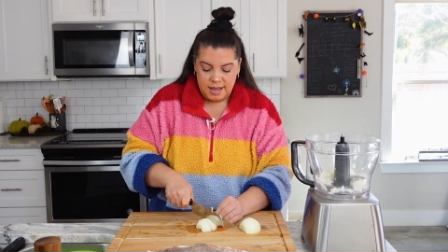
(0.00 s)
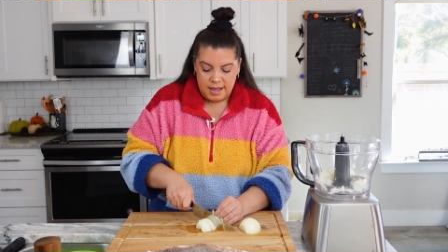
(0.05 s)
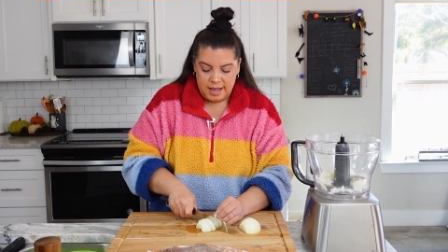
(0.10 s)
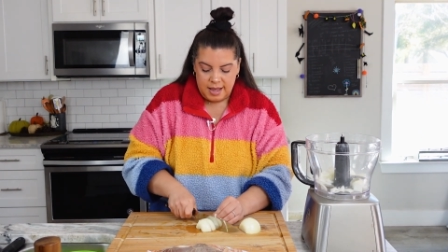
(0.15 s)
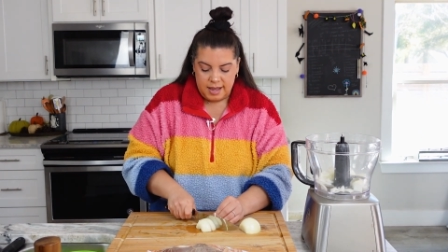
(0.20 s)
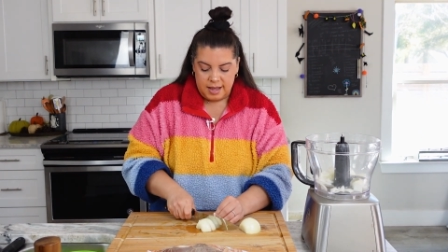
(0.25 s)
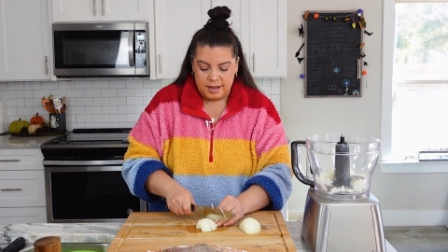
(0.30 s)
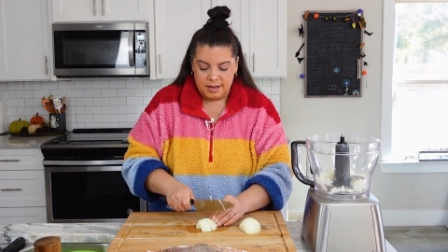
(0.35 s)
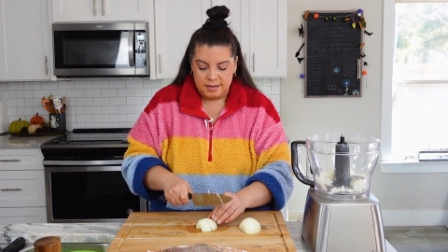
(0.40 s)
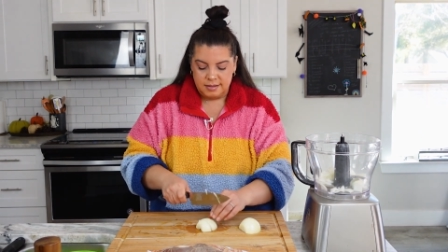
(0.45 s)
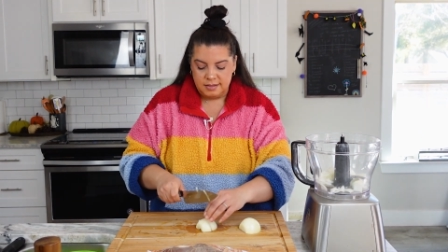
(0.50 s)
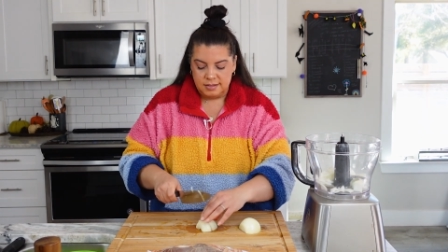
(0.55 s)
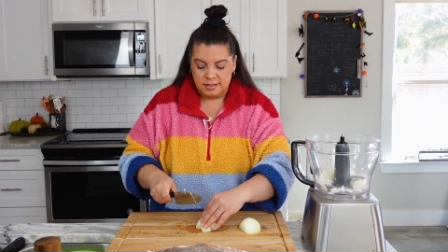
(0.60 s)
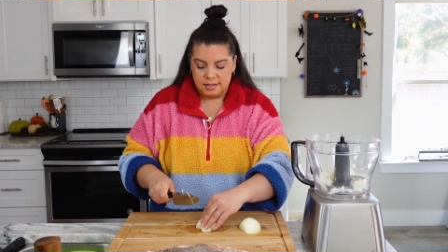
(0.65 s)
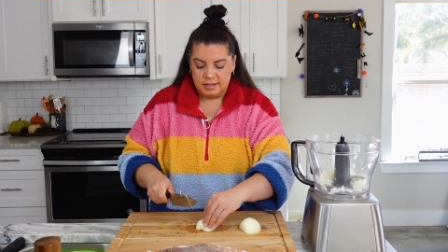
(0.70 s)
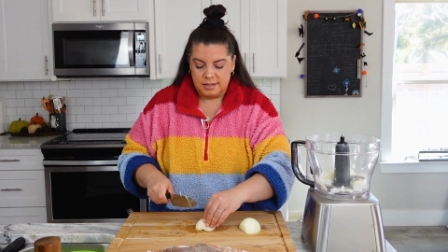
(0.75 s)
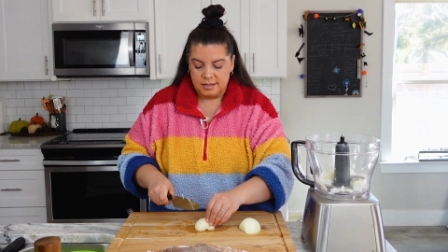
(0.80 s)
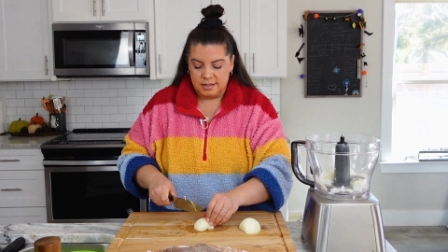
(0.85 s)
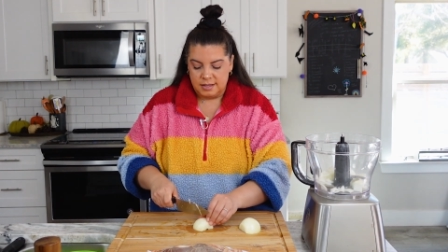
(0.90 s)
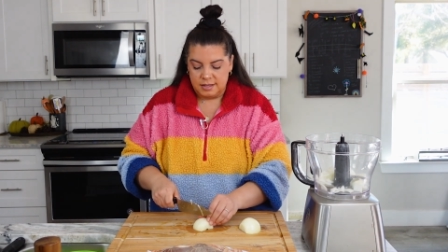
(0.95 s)
and
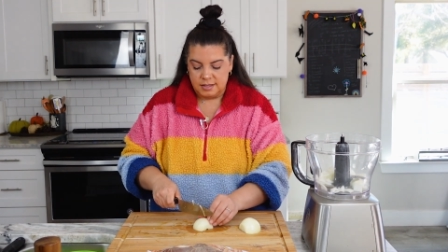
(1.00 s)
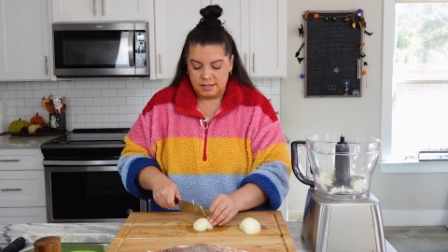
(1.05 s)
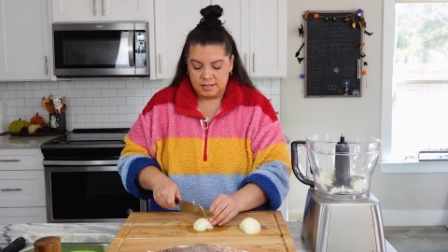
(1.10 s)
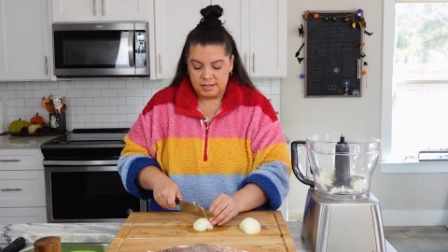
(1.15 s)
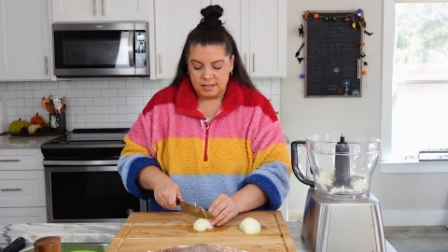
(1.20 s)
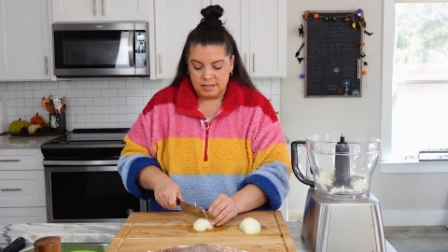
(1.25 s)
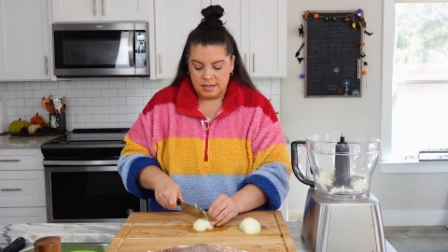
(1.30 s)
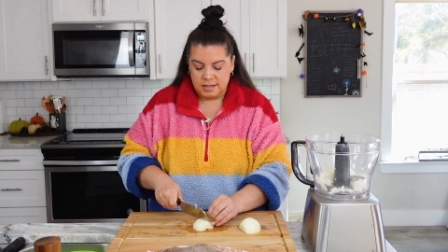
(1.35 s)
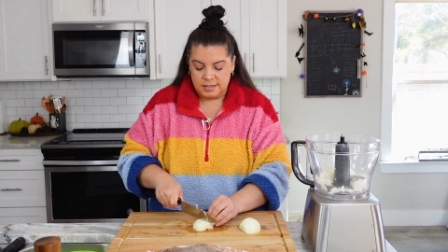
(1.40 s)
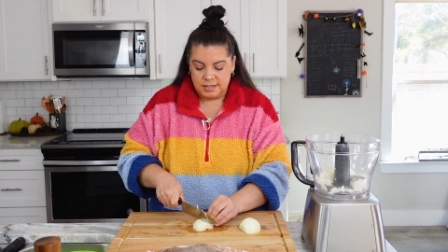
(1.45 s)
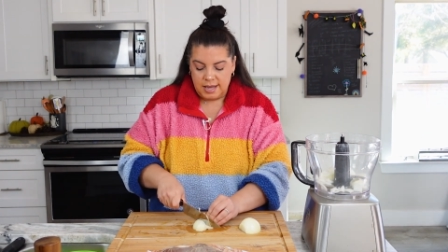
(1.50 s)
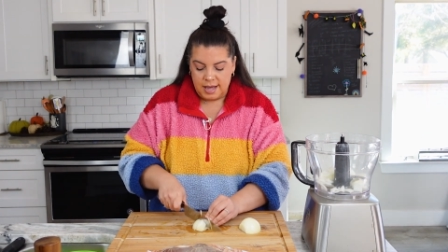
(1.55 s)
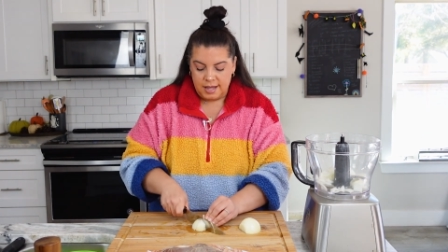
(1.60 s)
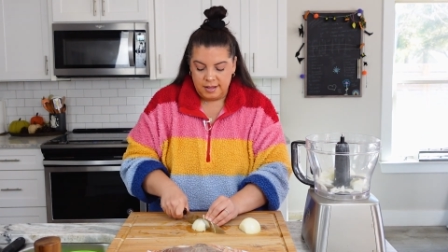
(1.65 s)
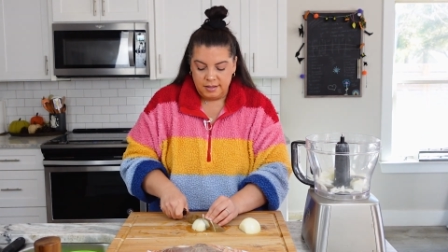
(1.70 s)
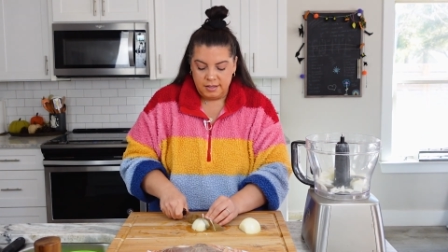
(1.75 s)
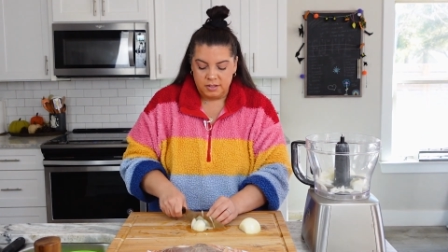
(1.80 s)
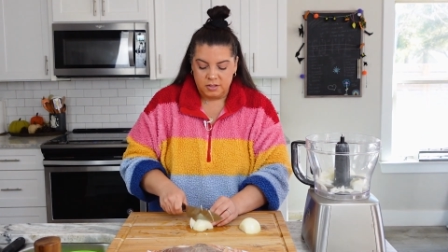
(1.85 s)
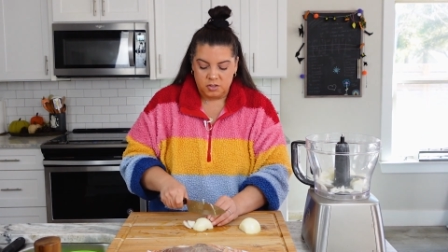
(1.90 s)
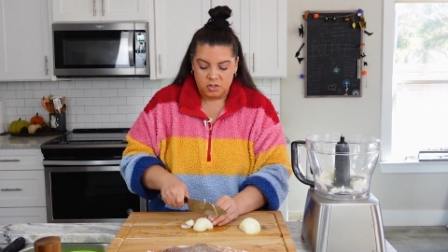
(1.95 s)
this
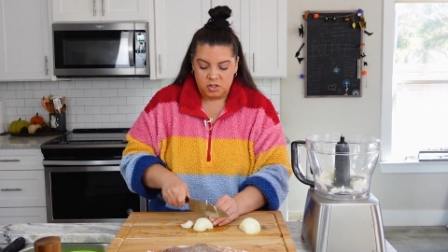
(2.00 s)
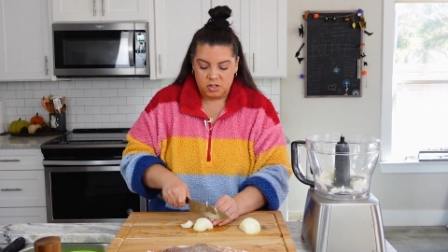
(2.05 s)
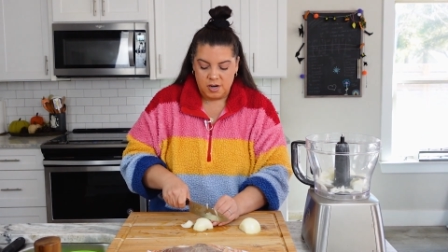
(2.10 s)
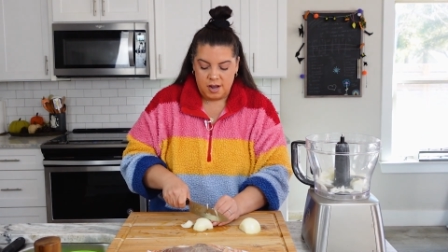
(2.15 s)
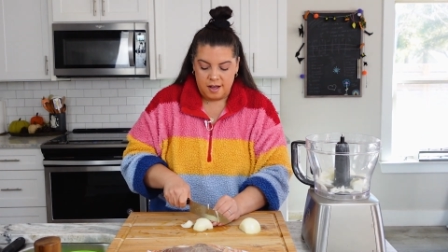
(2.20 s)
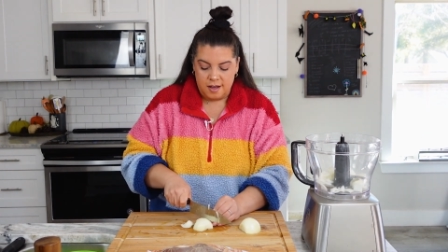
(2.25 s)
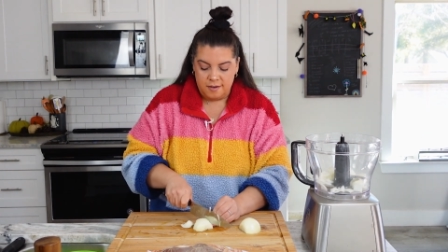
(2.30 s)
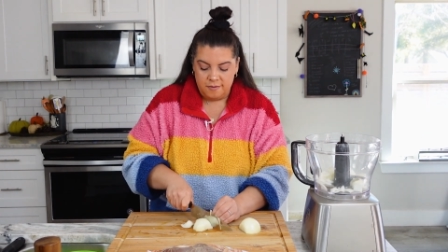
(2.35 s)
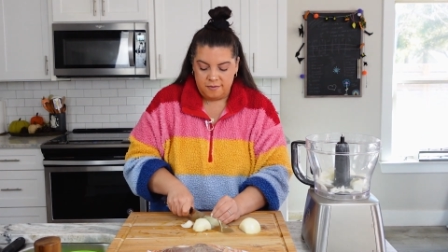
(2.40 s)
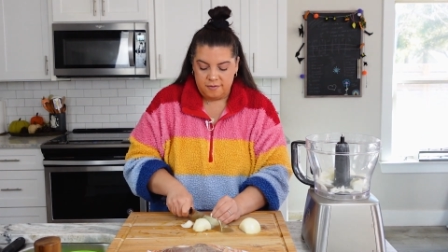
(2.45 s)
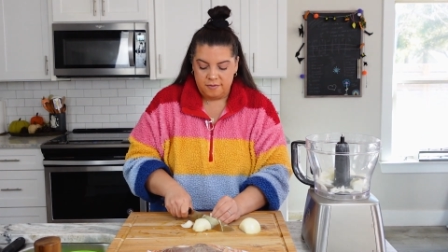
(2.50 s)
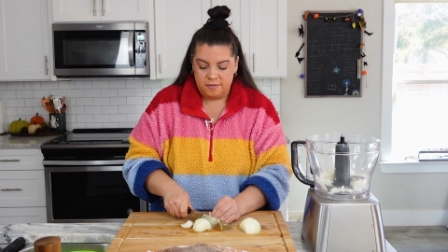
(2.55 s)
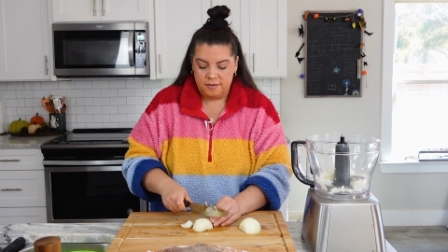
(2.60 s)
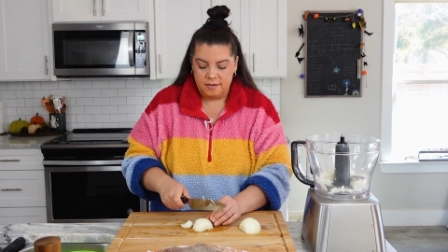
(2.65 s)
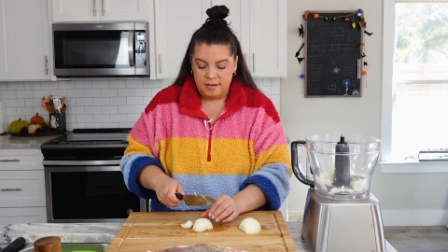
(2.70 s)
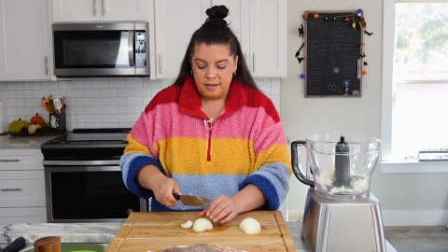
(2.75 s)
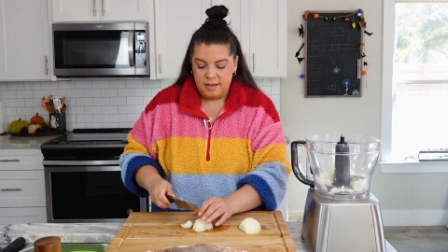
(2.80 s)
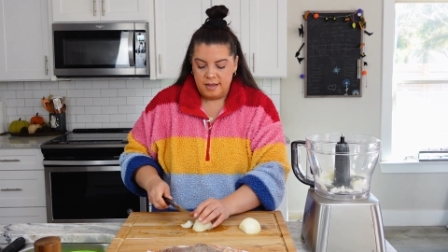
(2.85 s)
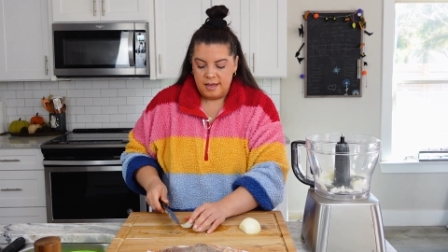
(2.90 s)
Italian chef